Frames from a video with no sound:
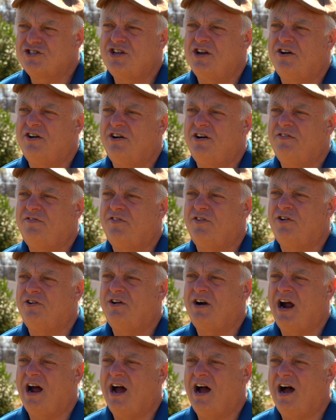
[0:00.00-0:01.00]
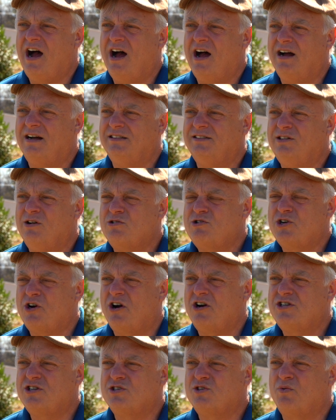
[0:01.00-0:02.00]
there for no
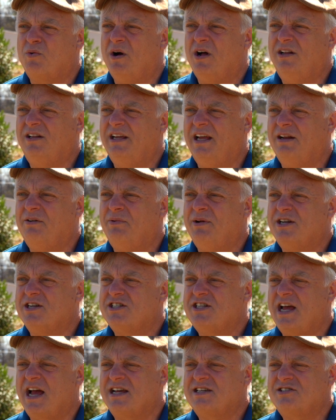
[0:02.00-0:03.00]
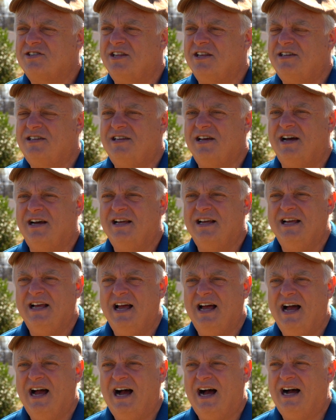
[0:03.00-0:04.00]
charge as well, and we just ask that
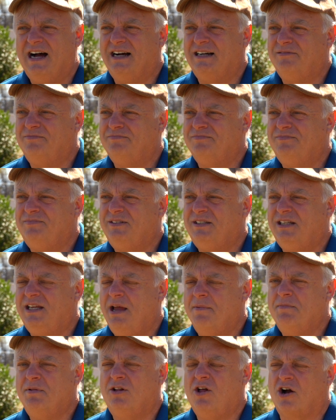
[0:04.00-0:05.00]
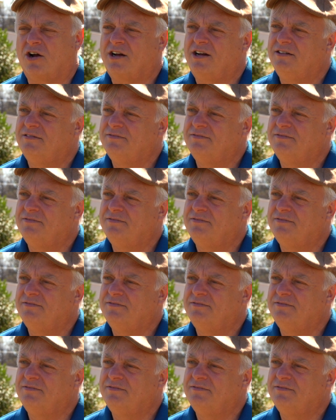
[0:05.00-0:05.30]
give them a look.